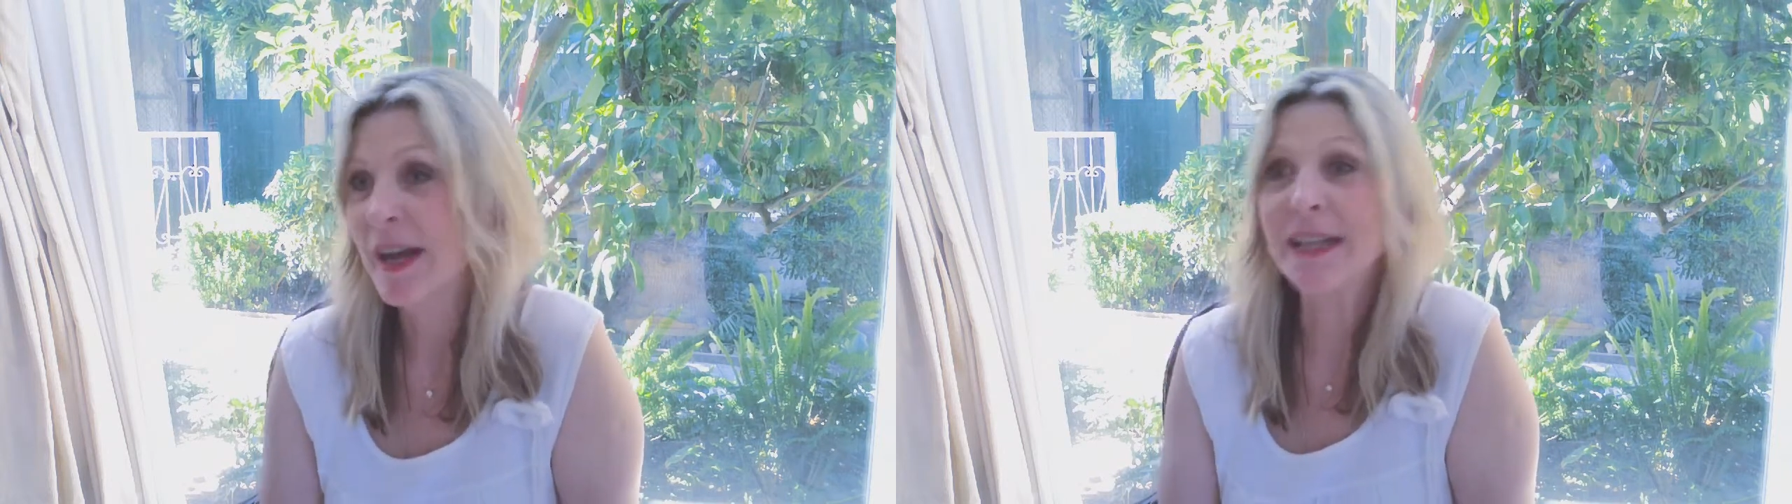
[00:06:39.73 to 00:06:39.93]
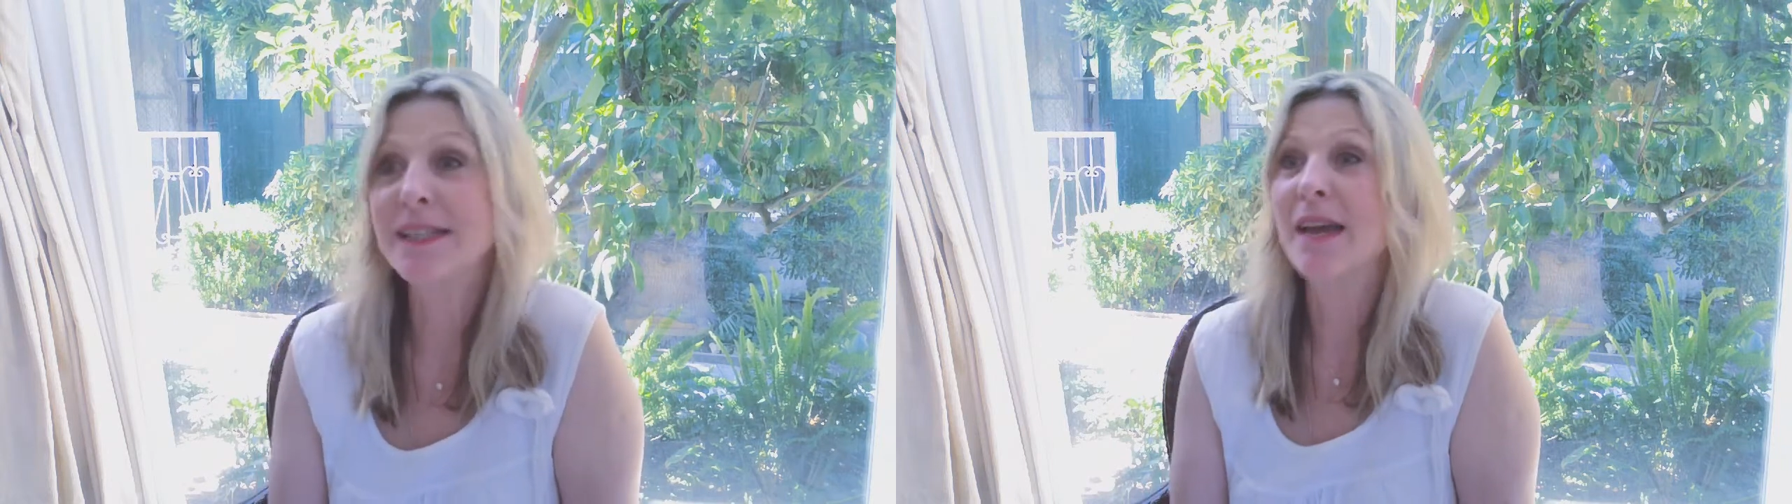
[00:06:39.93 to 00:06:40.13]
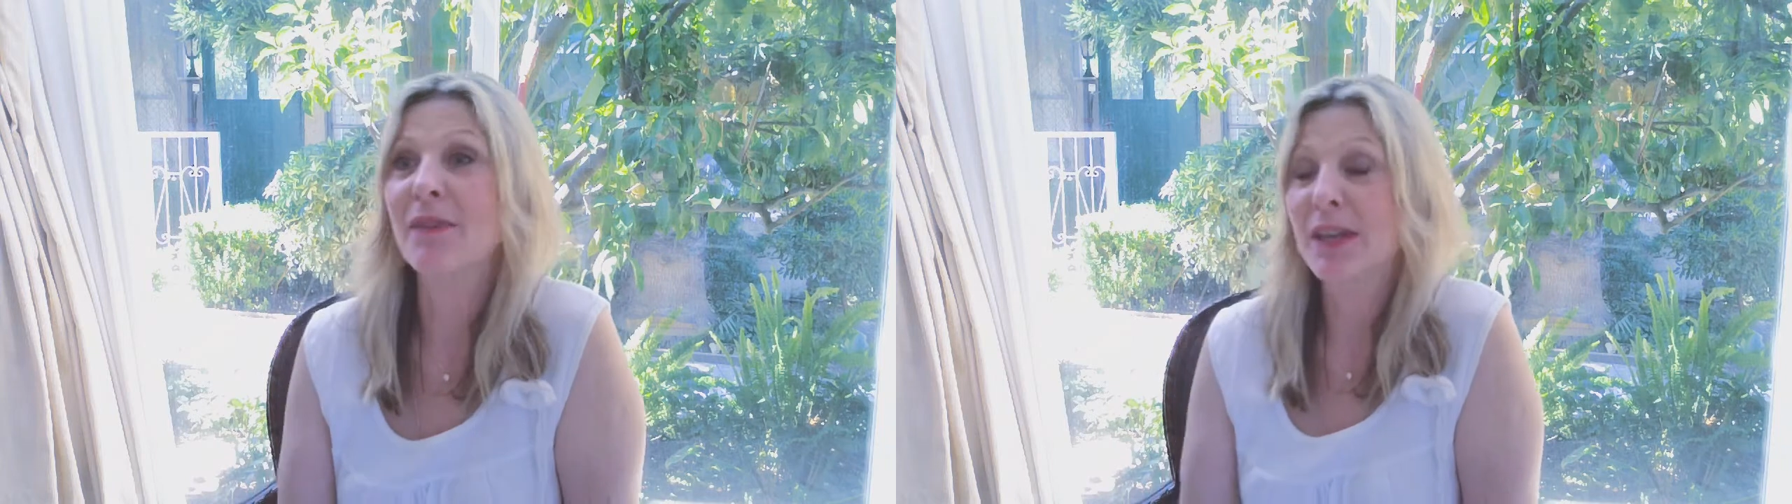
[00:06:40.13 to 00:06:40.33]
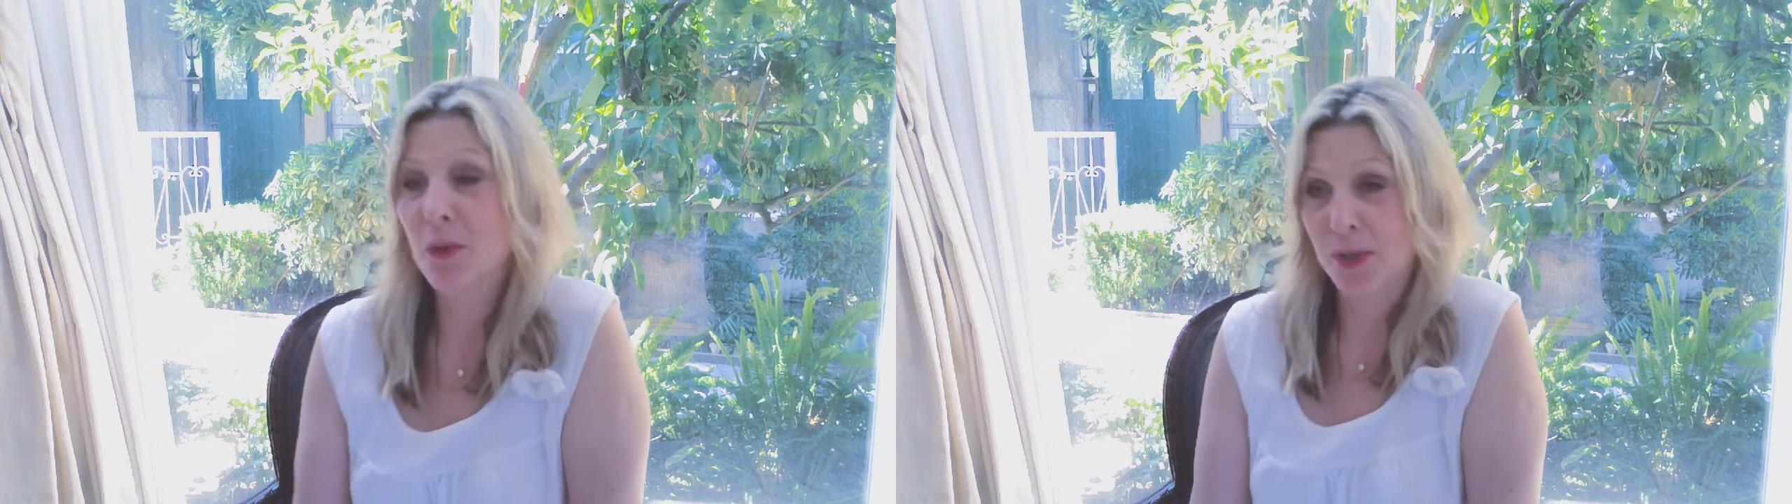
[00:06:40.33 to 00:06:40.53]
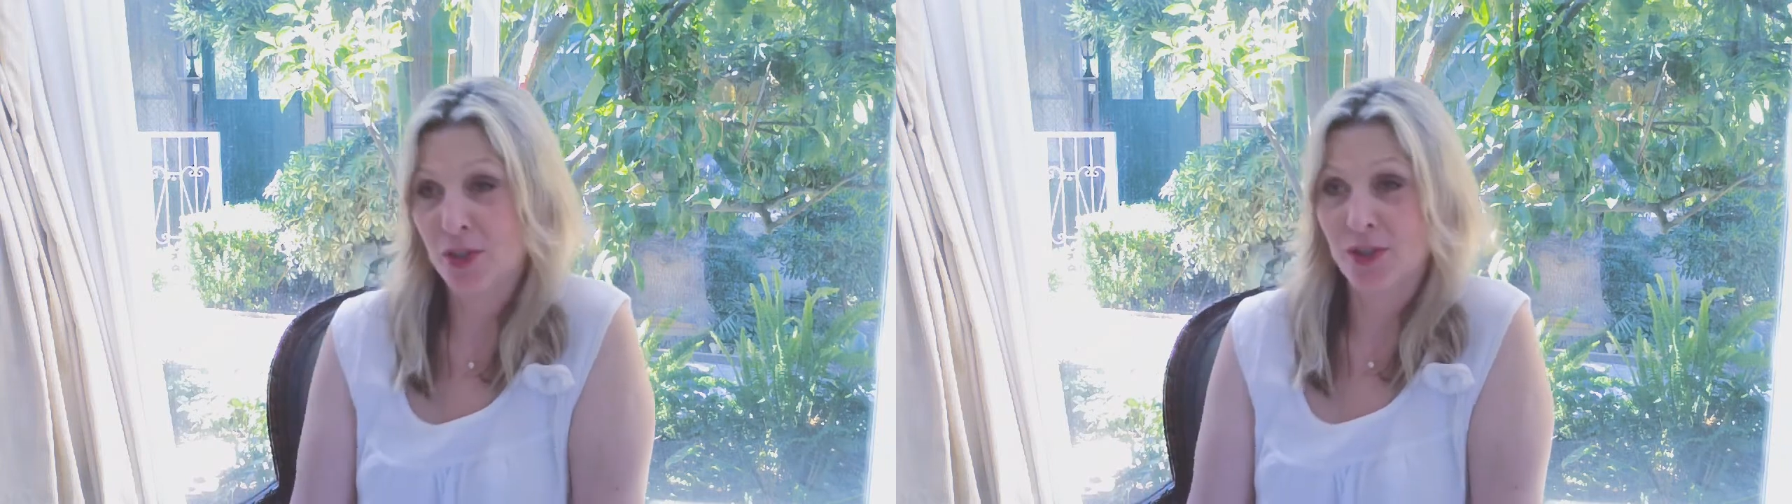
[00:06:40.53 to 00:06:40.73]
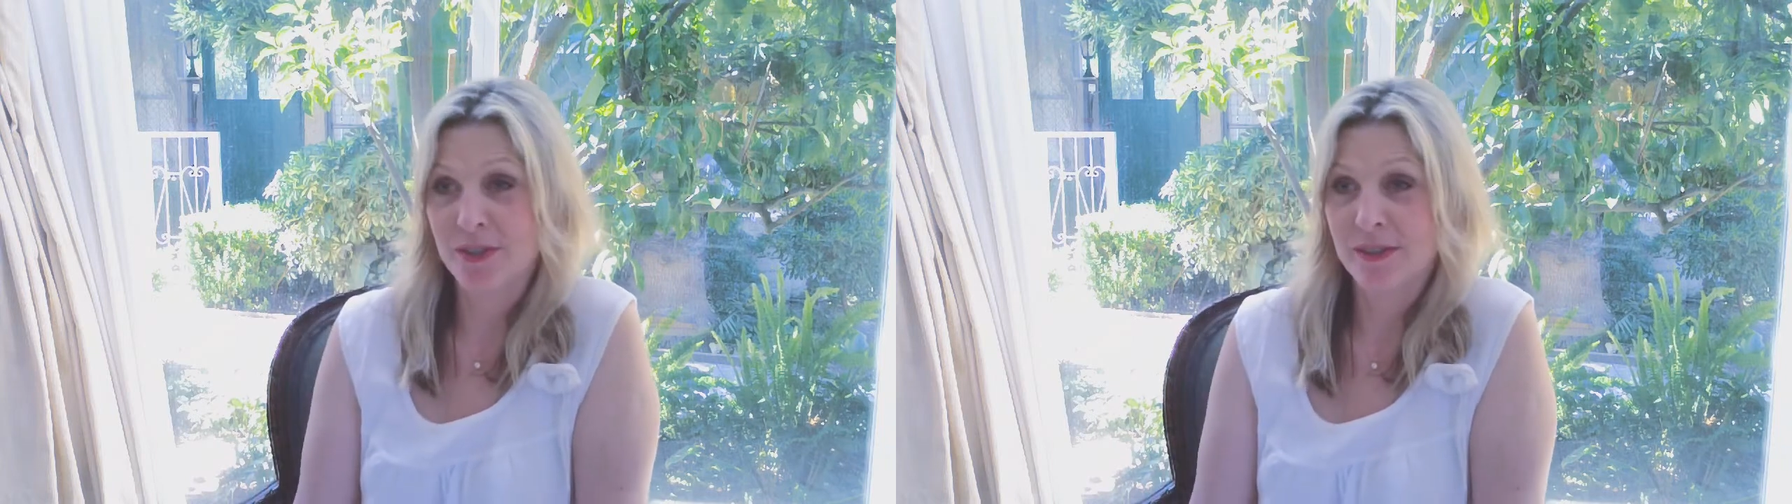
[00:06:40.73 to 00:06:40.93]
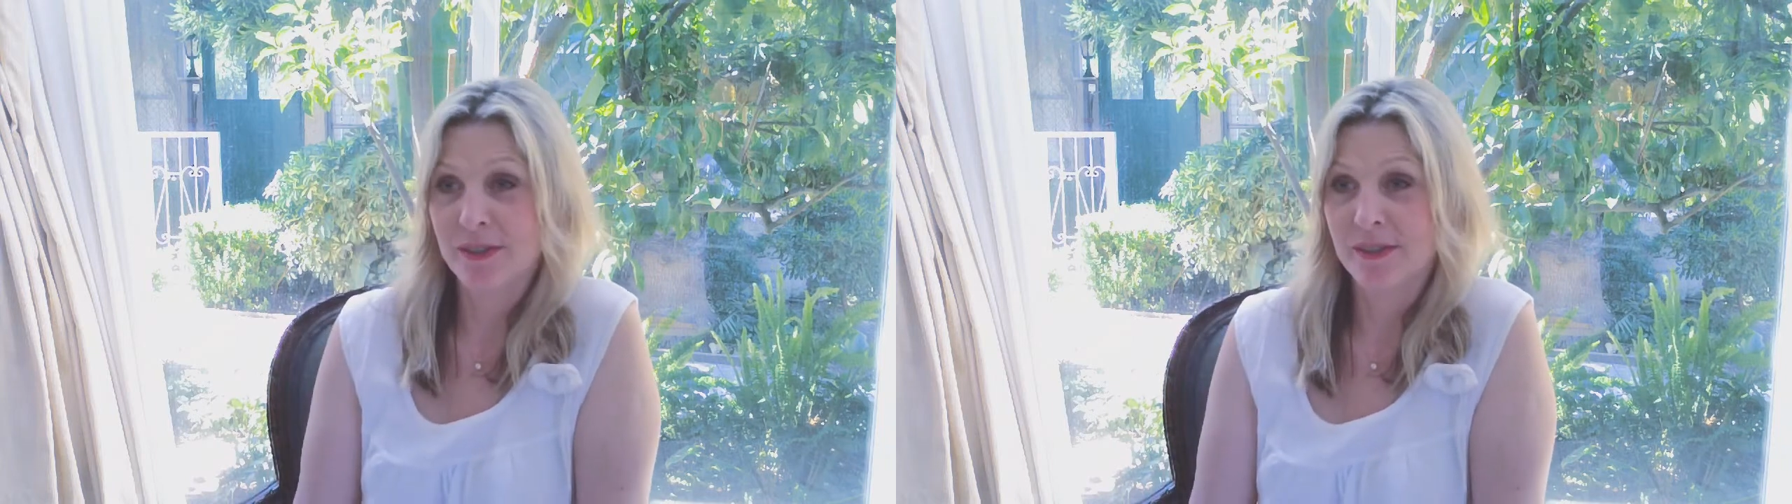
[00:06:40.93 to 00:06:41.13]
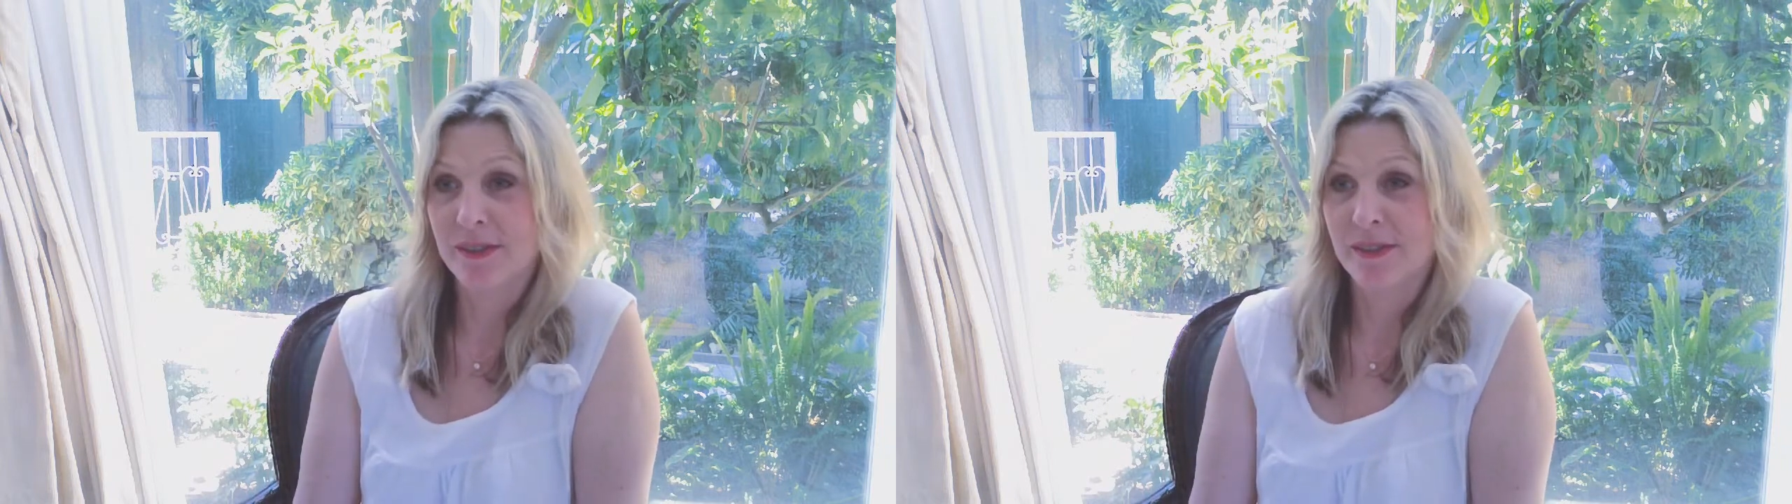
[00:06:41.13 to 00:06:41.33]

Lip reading: I didn't have any questions.